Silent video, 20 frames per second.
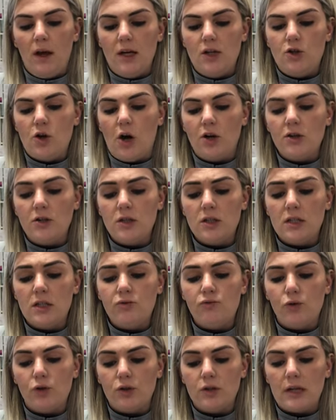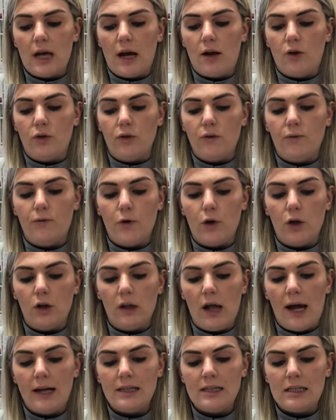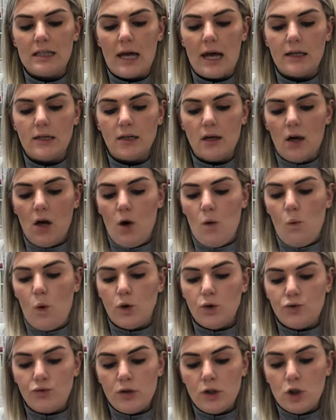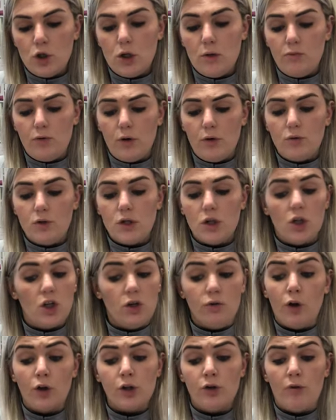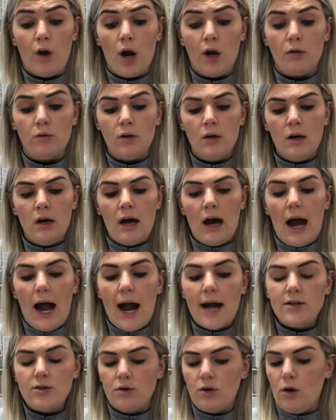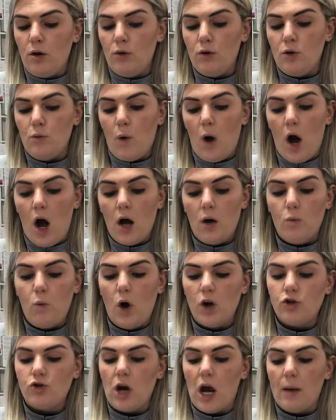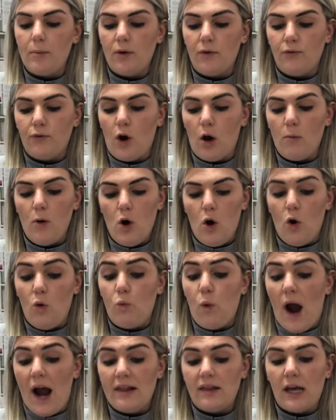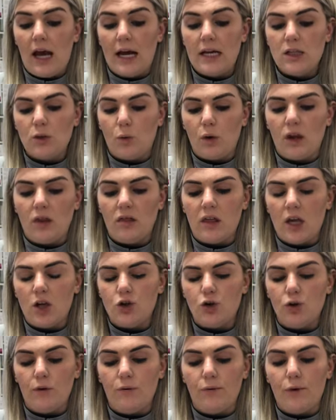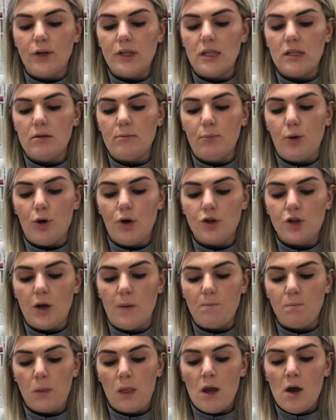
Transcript: He tossed his rucksack on the fur-lined sled. Once we're in deep roots, you're on your own. I don't know who you are, what tribe you're from, or why the Ice Queen thinks your voice is important.